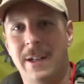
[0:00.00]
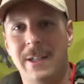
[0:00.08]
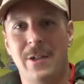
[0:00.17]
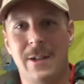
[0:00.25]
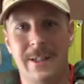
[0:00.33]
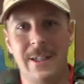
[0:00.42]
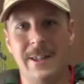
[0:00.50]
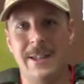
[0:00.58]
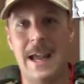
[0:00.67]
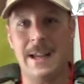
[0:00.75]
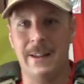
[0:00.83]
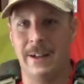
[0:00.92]
Because you can see the
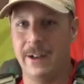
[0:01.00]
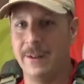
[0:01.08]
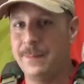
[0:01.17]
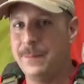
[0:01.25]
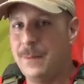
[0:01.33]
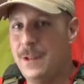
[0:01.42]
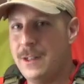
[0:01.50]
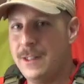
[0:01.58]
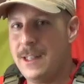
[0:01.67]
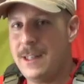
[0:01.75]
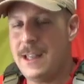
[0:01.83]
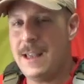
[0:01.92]
dangler, you can
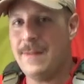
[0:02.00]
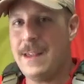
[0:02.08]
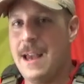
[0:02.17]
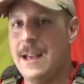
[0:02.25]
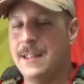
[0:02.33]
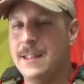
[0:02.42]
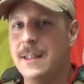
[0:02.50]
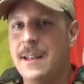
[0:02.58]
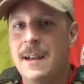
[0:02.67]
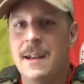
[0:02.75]
see the AVS,